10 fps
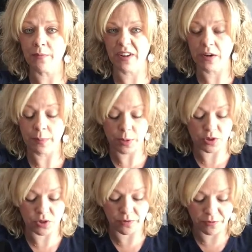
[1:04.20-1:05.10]
it very
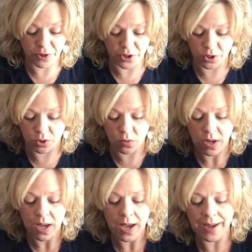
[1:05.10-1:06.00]
personal for you.
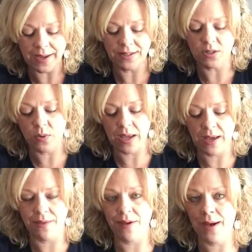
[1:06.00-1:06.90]
I also
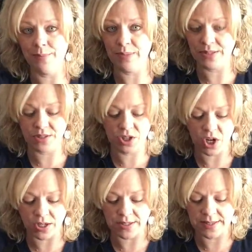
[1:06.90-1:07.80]
have business
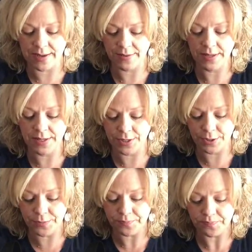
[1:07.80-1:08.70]
cards down in here.
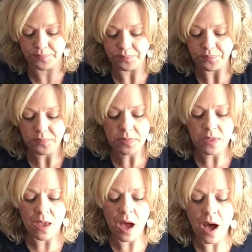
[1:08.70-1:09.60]

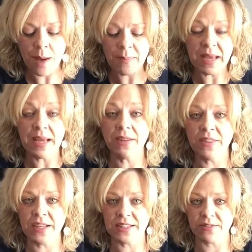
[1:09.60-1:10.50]
In
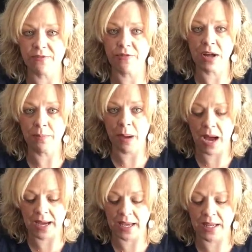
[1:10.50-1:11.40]
this front
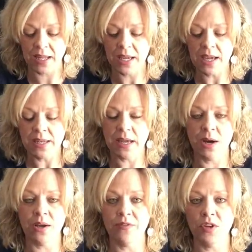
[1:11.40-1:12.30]
pocket.
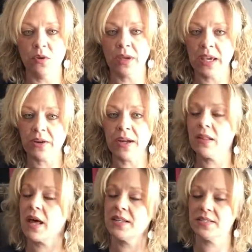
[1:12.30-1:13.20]
Now, if you don't carry a
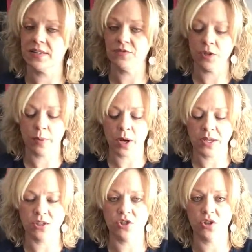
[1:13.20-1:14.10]
lot of stuff to your
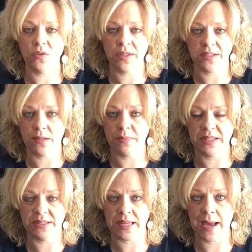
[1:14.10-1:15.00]
parties, these can be
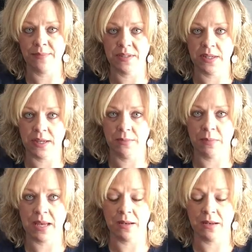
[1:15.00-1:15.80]
snapped and